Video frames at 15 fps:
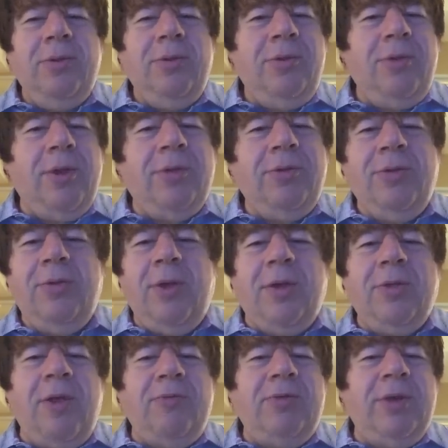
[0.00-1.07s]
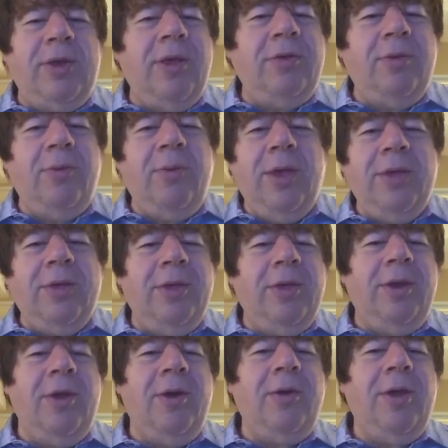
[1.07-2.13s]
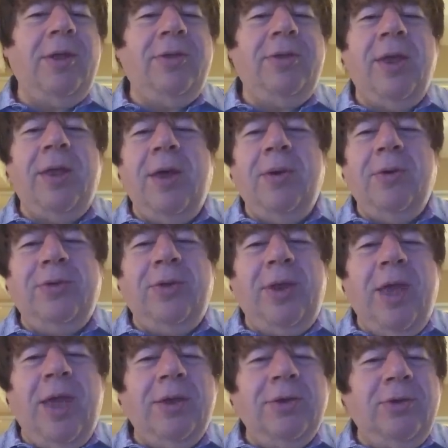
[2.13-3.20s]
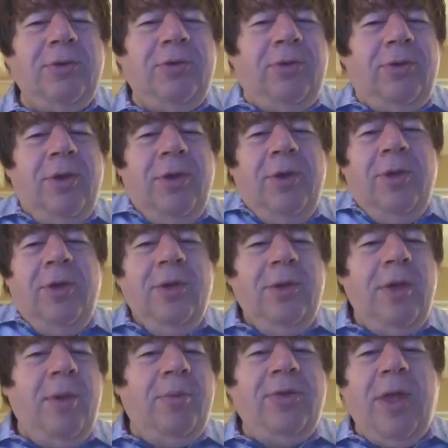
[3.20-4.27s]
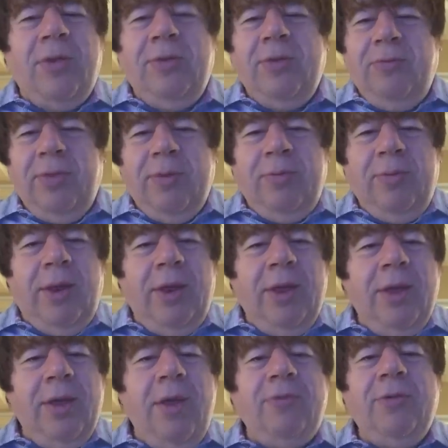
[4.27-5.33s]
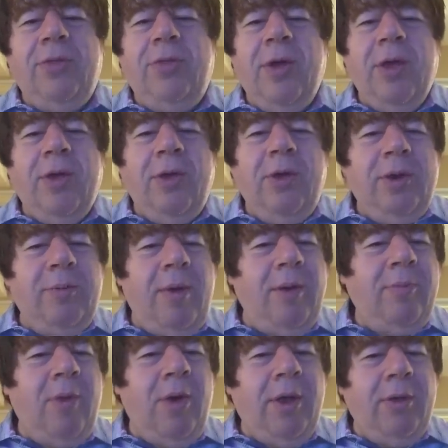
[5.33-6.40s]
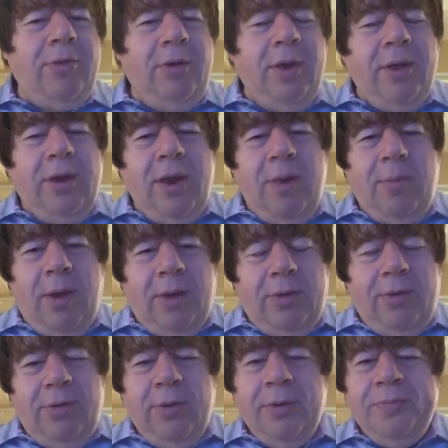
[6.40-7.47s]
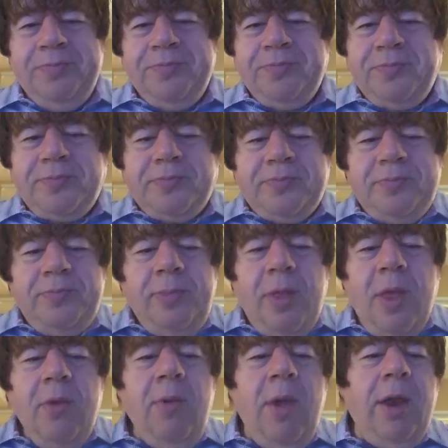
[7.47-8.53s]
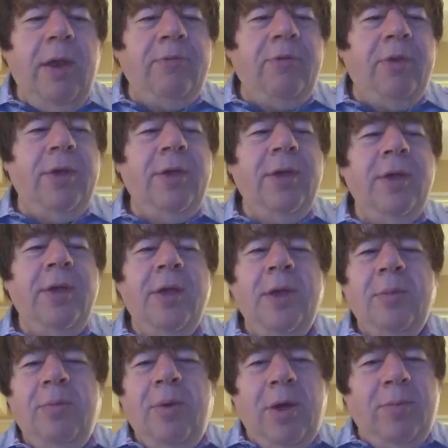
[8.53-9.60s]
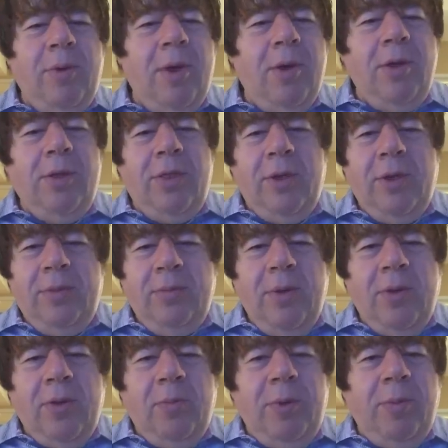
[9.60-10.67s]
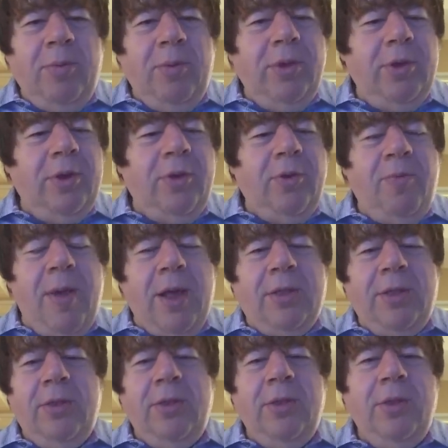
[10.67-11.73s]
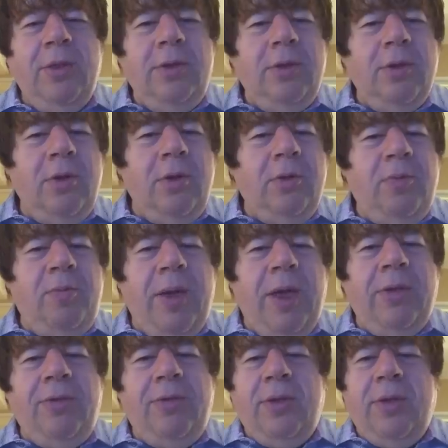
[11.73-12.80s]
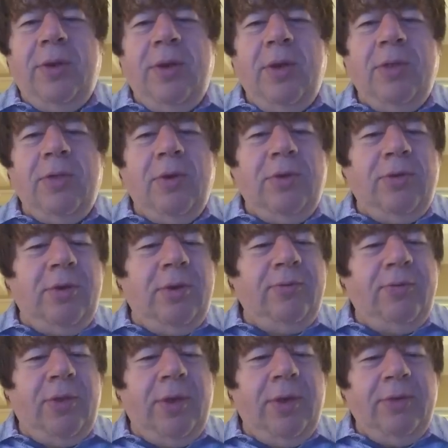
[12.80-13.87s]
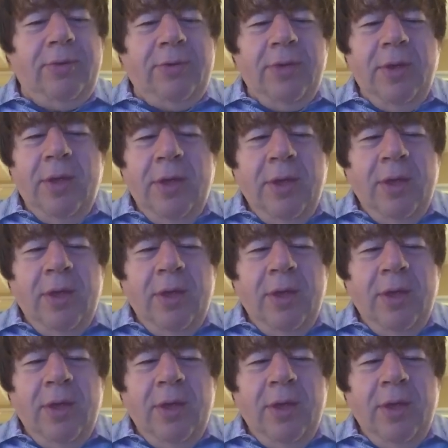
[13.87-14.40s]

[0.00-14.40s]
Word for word: six, 7 days a week, 8, 10 hours a day, just obsessively reading everything I could about markets and economics. Read every book by all the people you'd expect in the gold space and other alternative things.